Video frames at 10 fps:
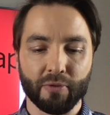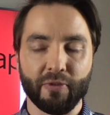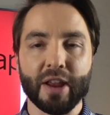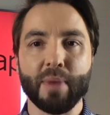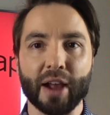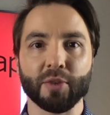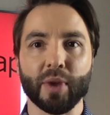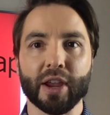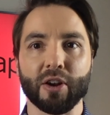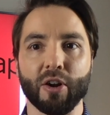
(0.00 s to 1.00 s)
feedback that
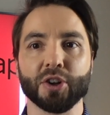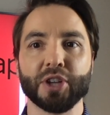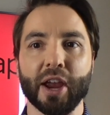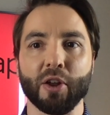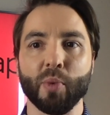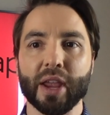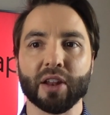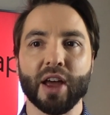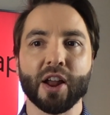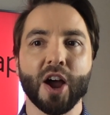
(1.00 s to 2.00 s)
we get on our channel, we get a
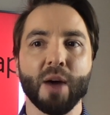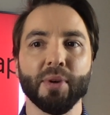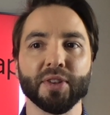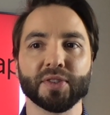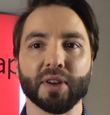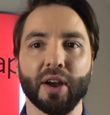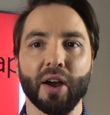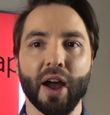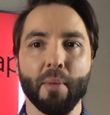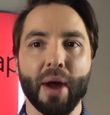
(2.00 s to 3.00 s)
lot of comments
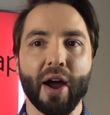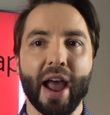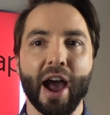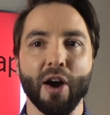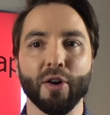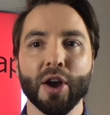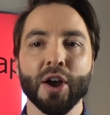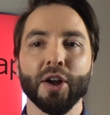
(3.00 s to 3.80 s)
about how